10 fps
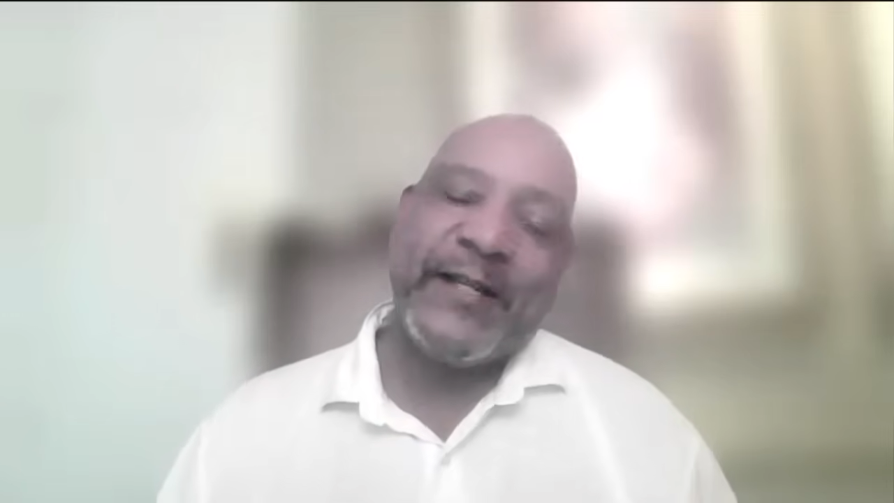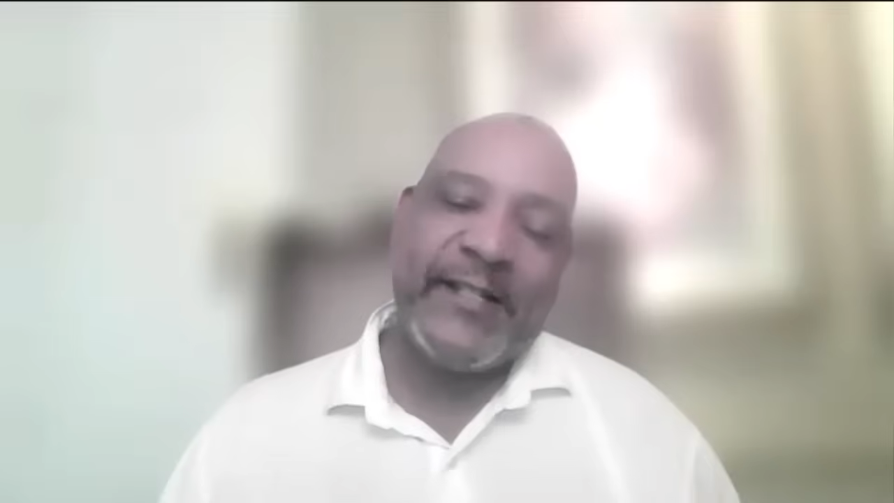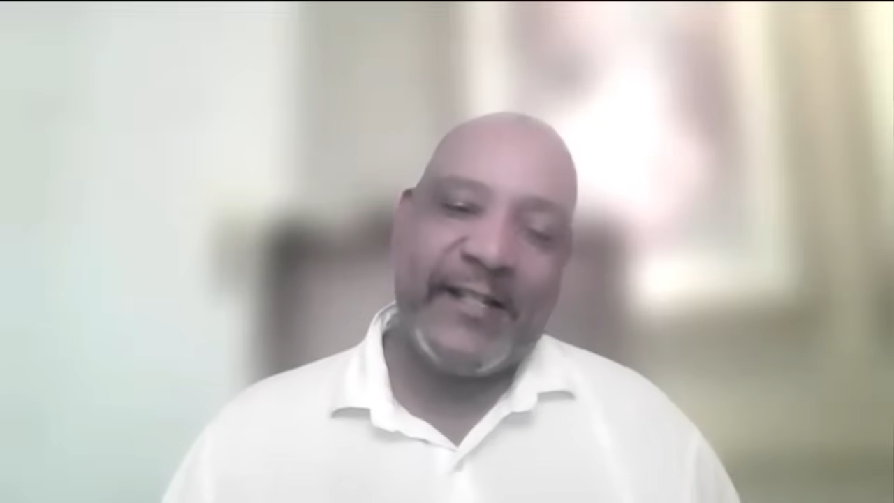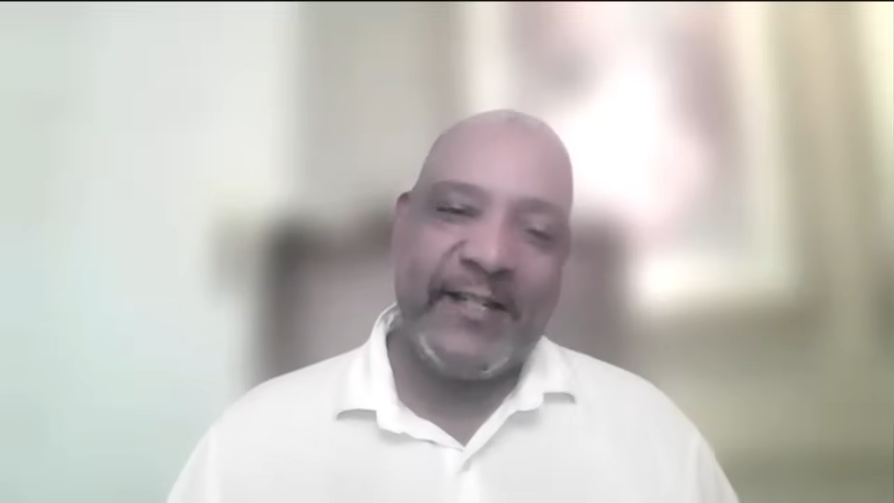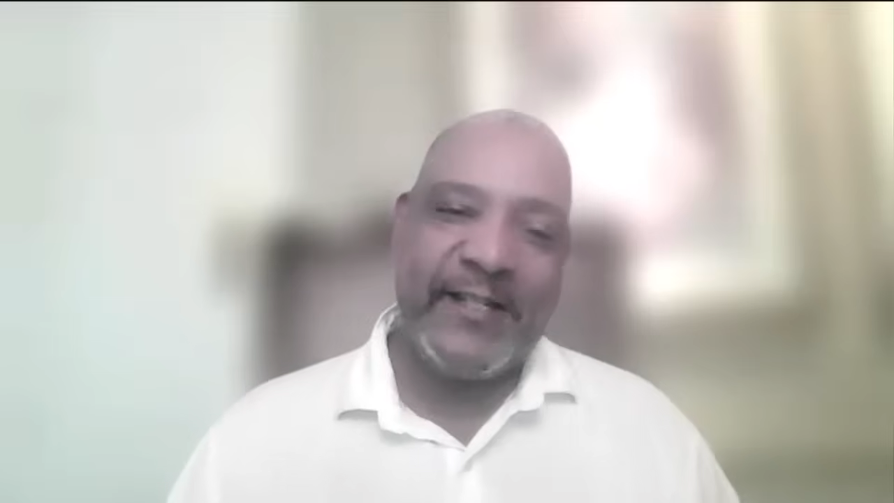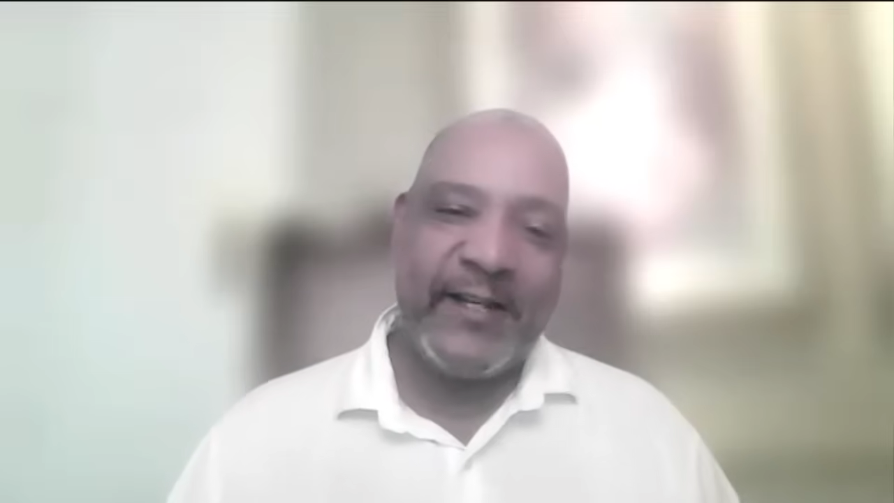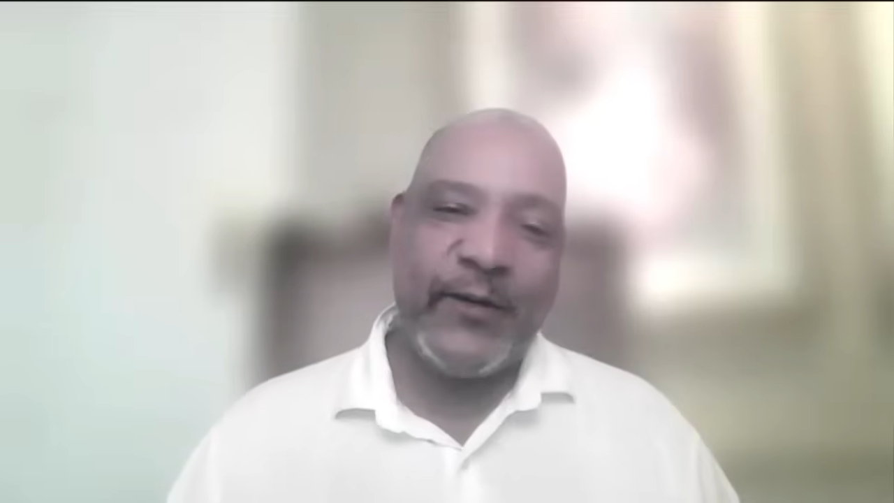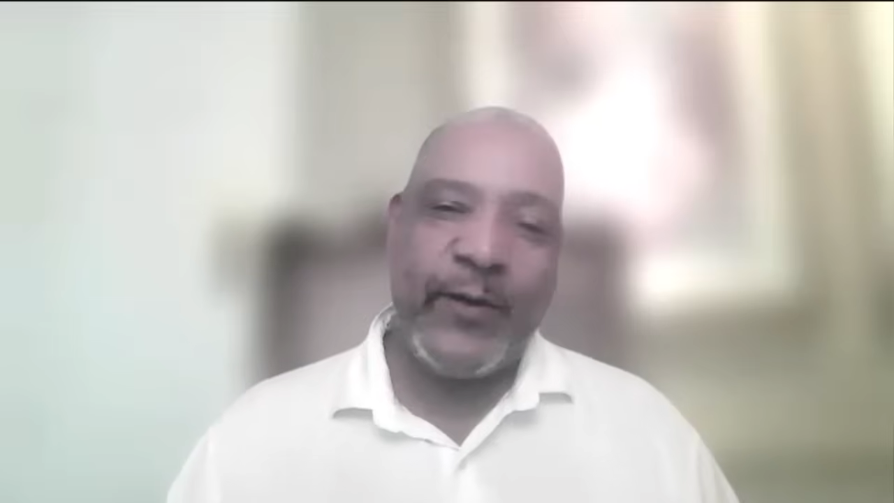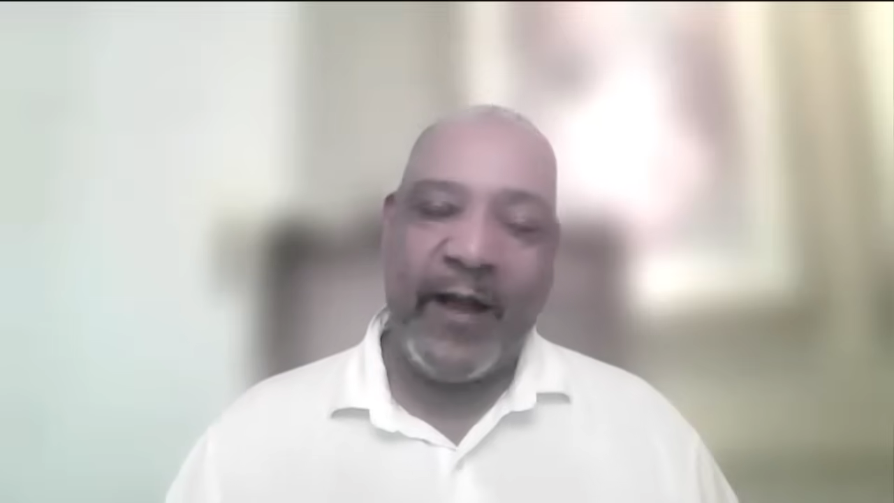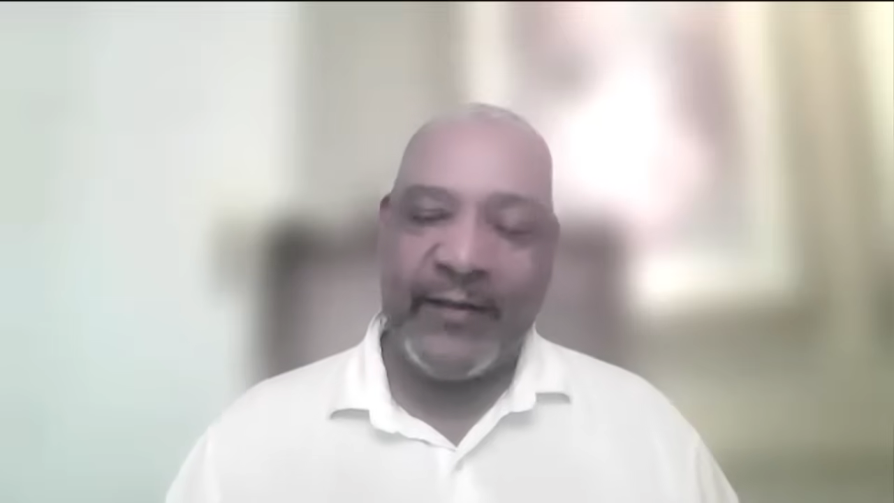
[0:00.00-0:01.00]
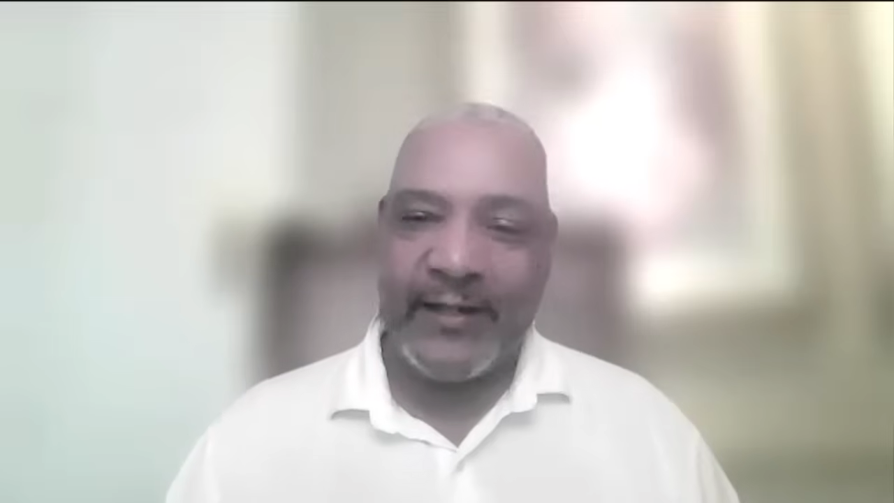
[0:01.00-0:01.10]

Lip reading: entities that you have an